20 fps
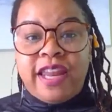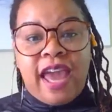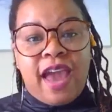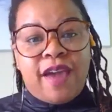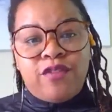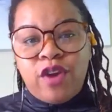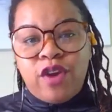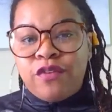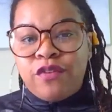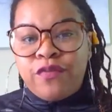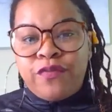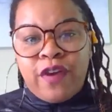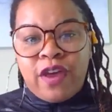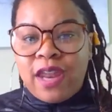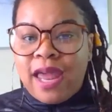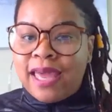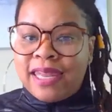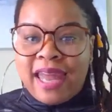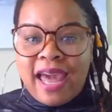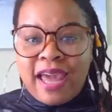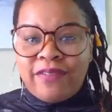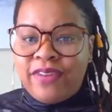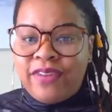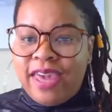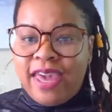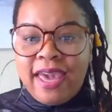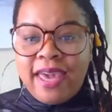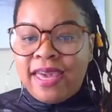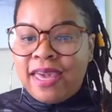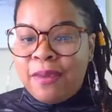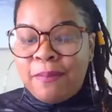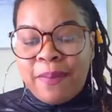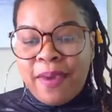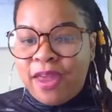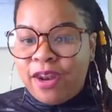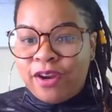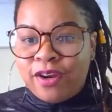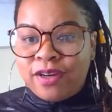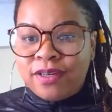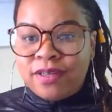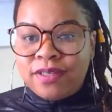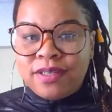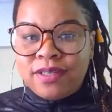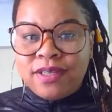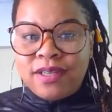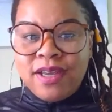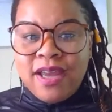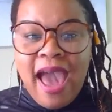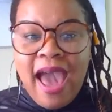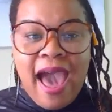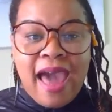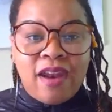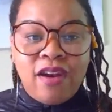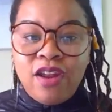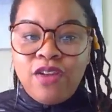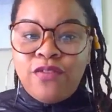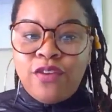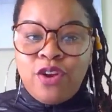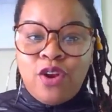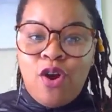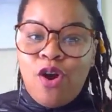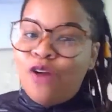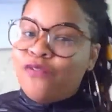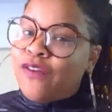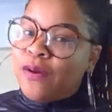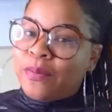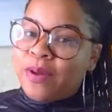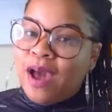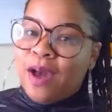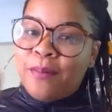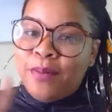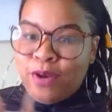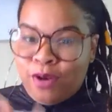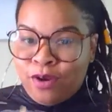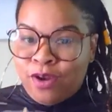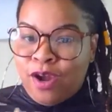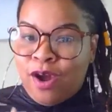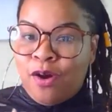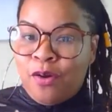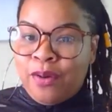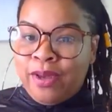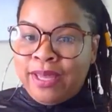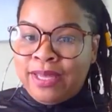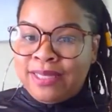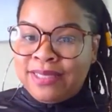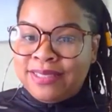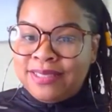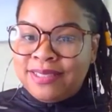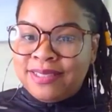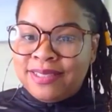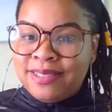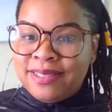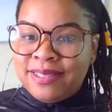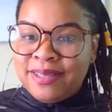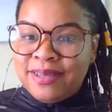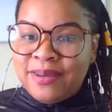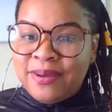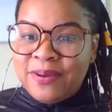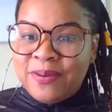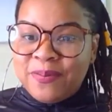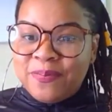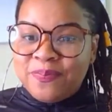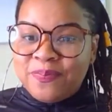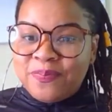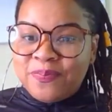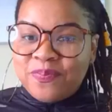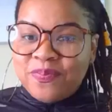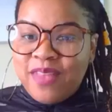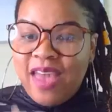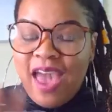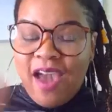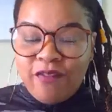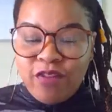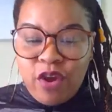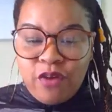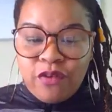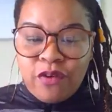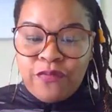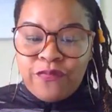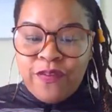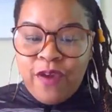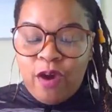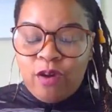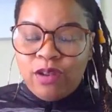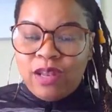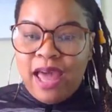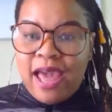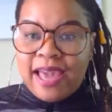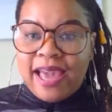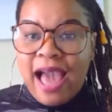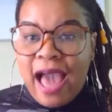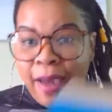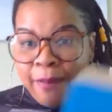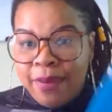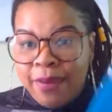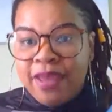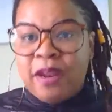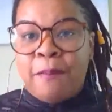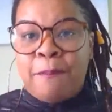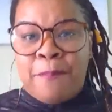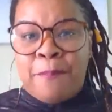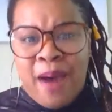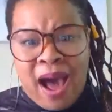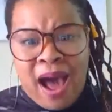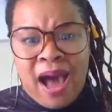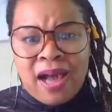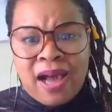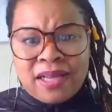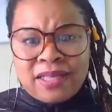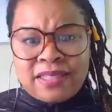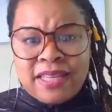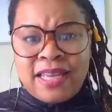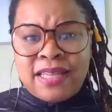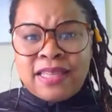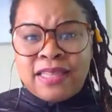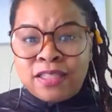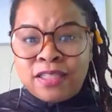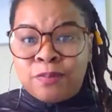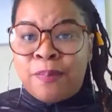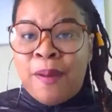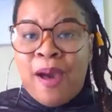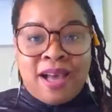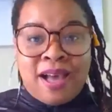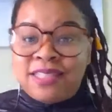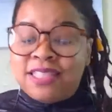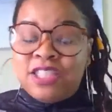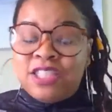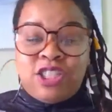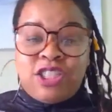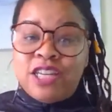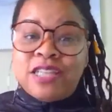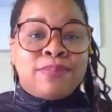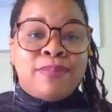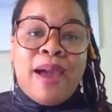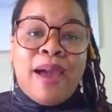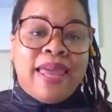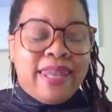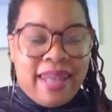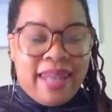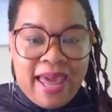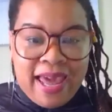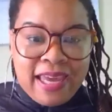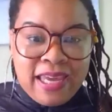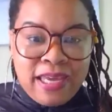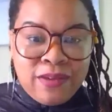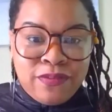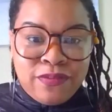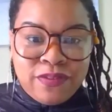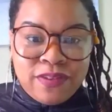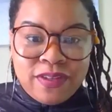Have you ever felt like life can't get better? I don't even know if I'm coming or going. Have you ever felt like I'm in a box and this box is just my life?